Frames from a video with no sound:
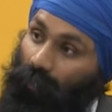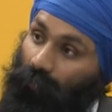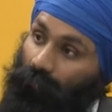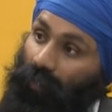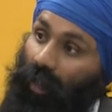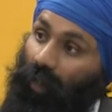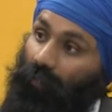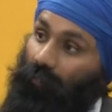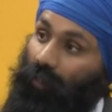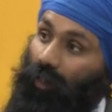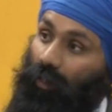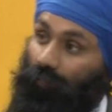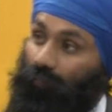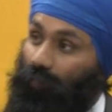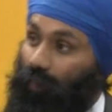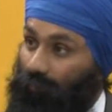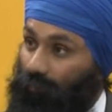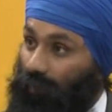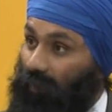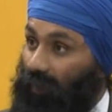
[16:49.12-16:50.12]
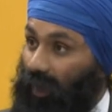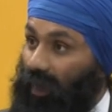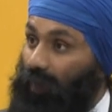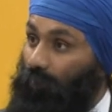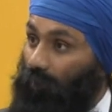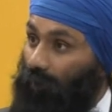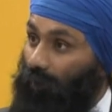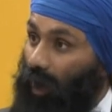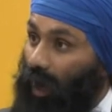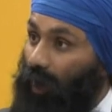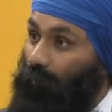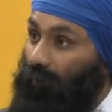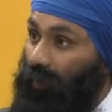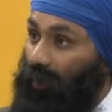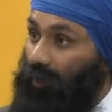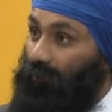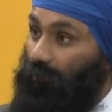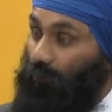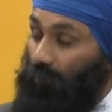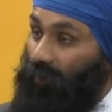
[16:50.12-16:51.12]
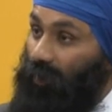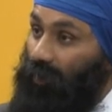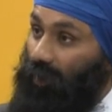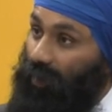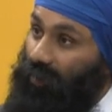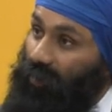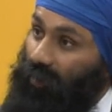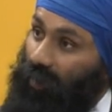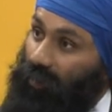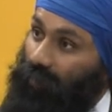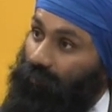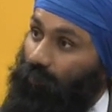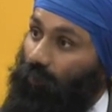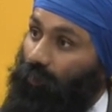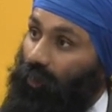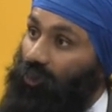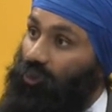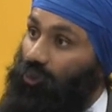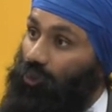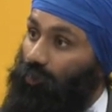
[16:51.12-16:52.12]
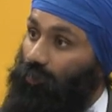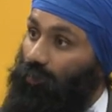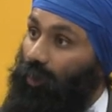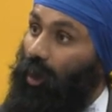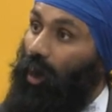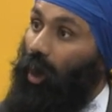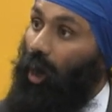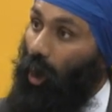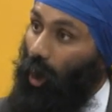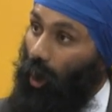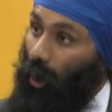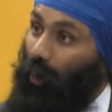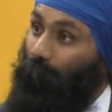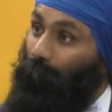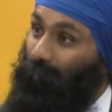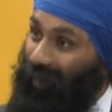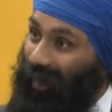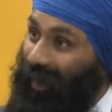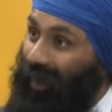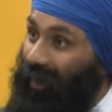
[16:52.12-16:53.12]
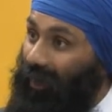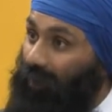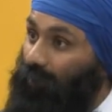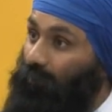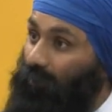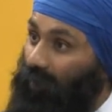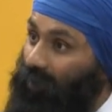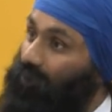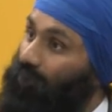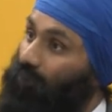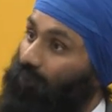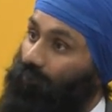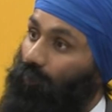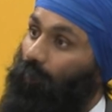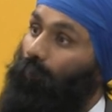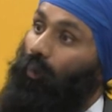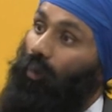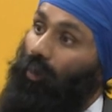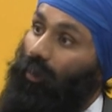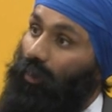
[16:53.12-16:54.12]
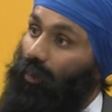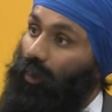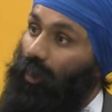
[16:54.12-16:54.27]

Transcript: that that Labour, I believe, with the 1984 issue, are playing political football.